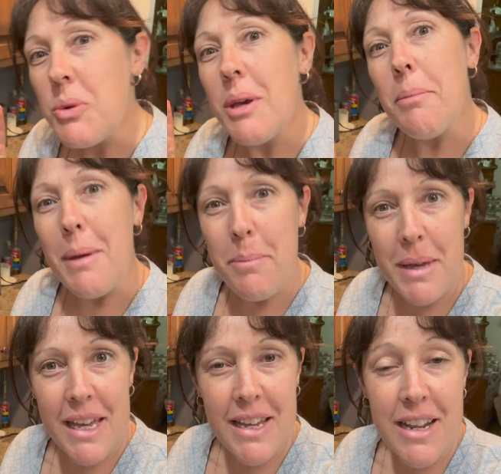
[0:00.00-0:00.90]

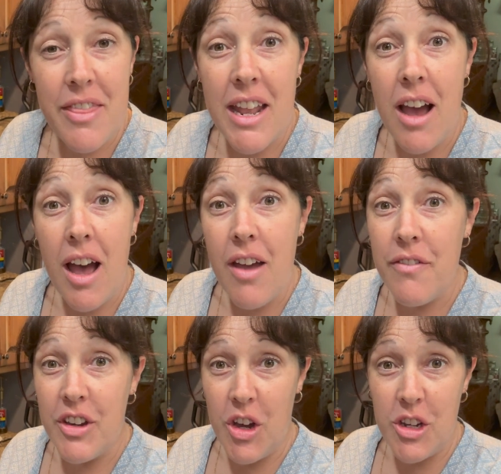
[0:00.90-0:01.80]
remembered that I
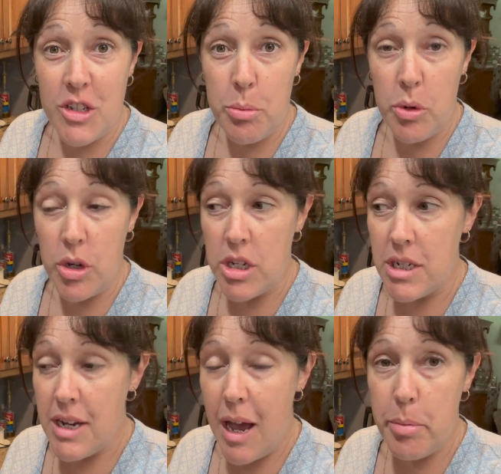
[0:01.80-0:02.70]
forgot to
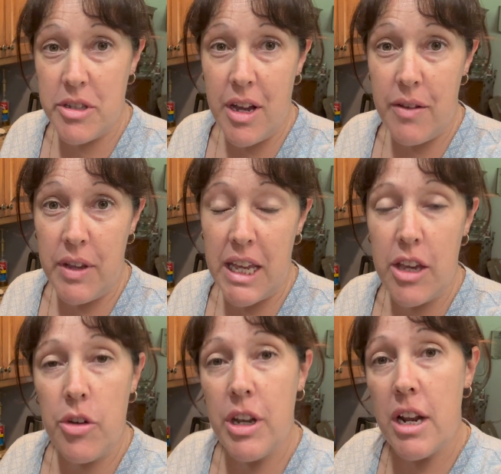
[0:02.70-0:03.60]
put apple cider
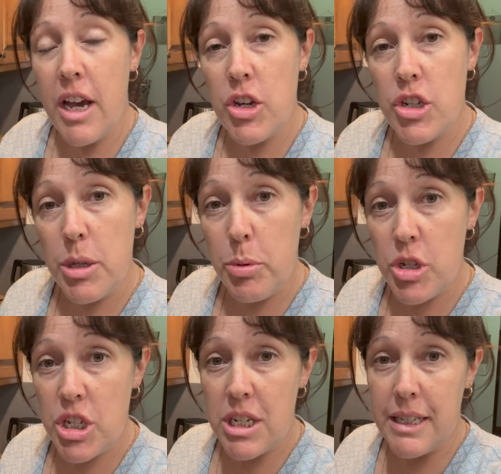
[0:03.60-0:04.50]
vinegar in. I usually put
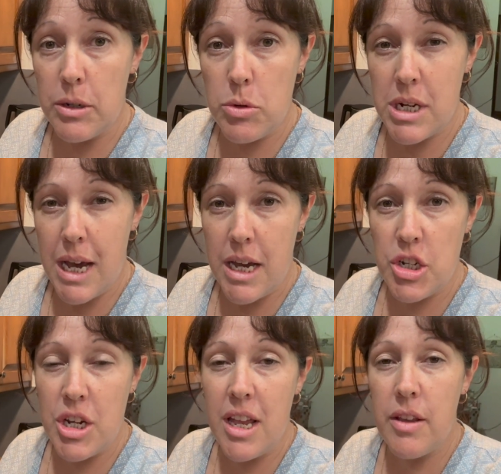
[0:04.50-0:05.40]
just a little
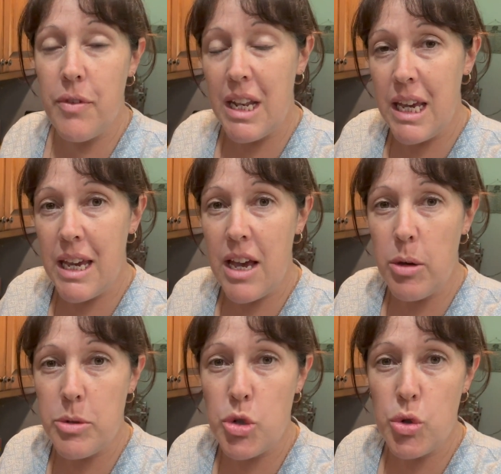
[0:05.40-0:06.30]
dash, and the vinegar
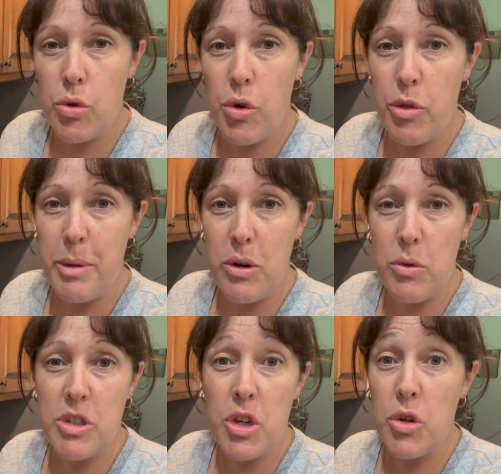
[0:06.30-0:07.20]
helps draw all the
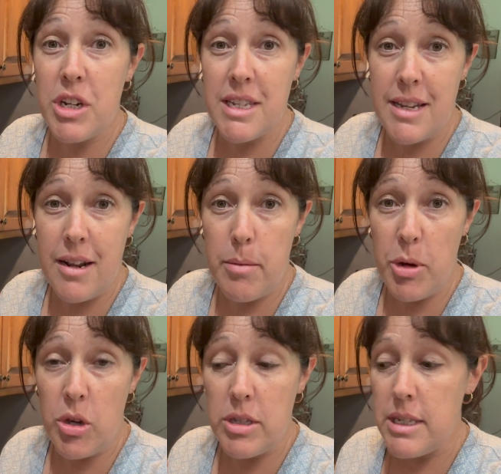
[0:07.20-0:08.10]
minerals and goodness out of the
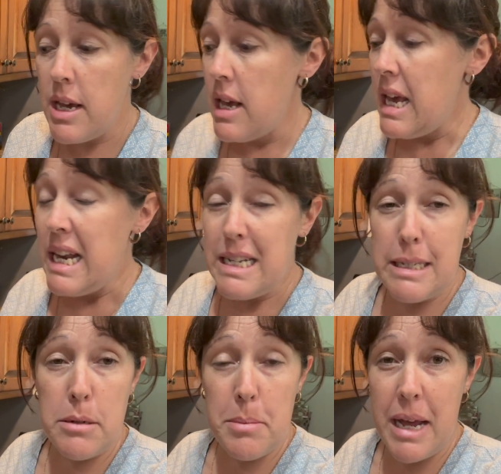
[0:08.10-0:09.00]
bones.
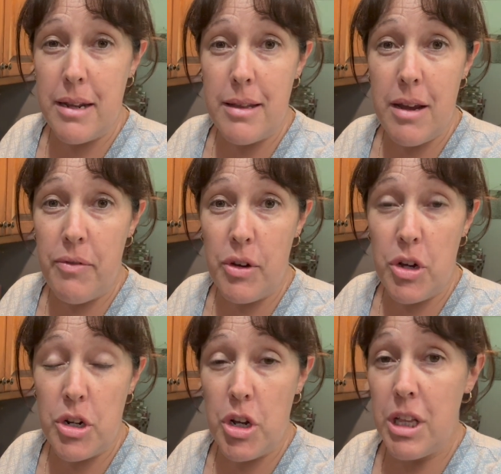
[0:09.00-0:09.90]
Doesn't matter that I
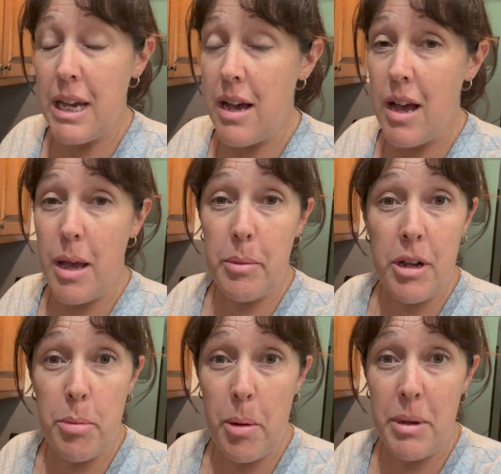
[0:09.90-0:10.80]
forgot it earlier, I'm
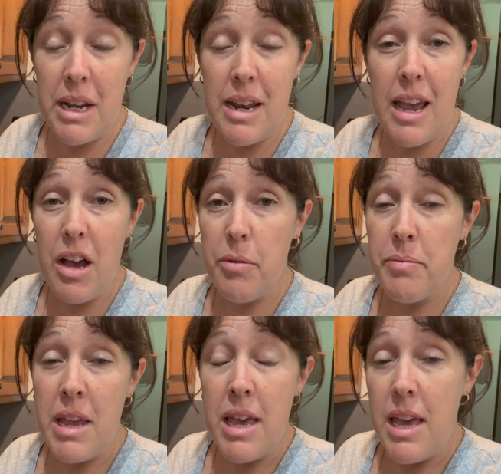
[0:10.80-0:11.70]
gonna pop it in now.
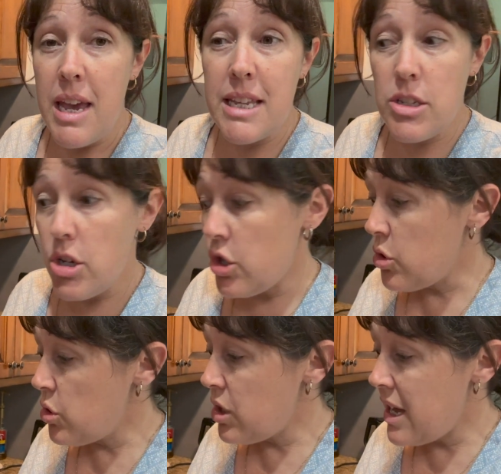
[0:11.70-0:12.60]
It's gonna
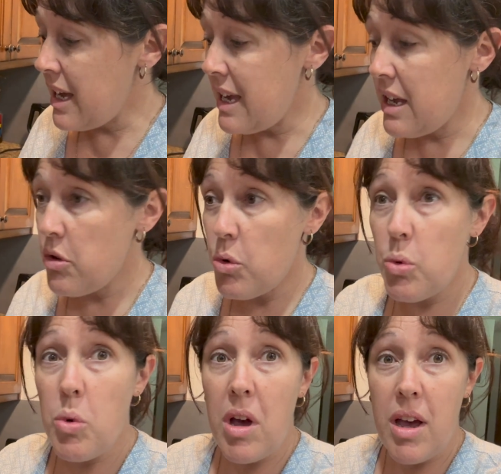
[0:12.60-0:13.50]
cook again
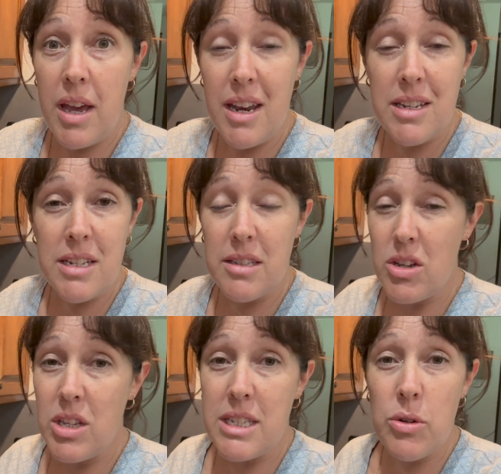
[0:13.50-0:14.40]
all night, so
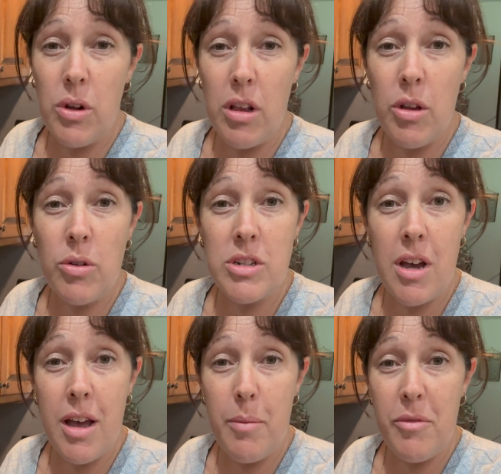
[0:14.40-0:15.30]
it's still got a long
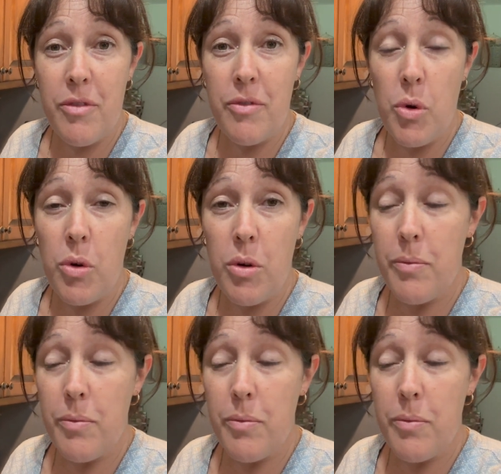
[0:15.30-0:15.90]
time for,